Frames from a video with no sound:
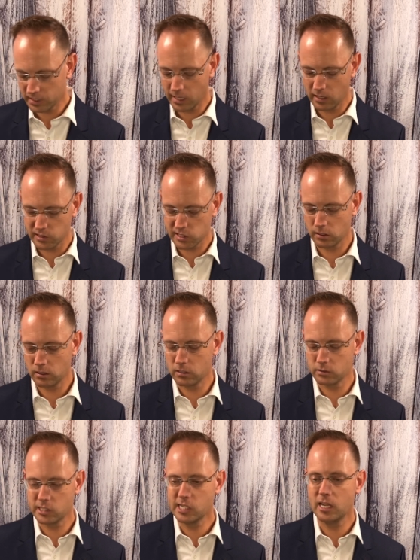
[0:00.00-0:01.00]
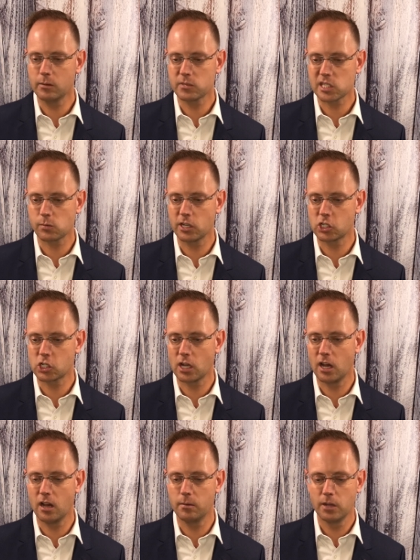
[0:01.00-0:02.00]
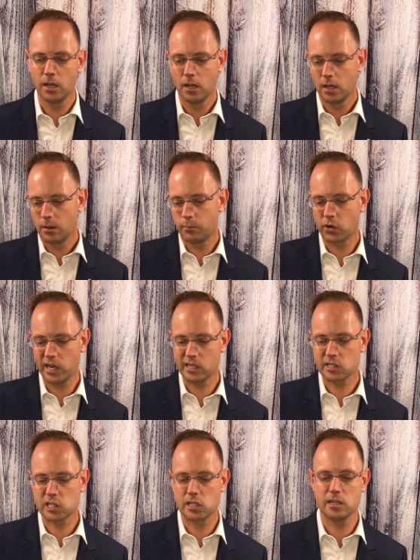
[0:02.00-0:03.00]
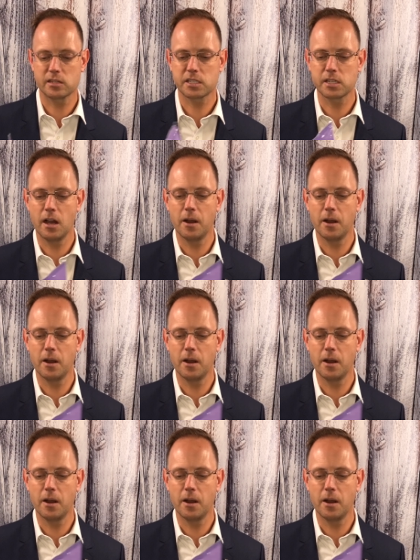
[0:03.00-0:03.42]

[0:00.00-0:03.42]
they also own Tim's, which brings this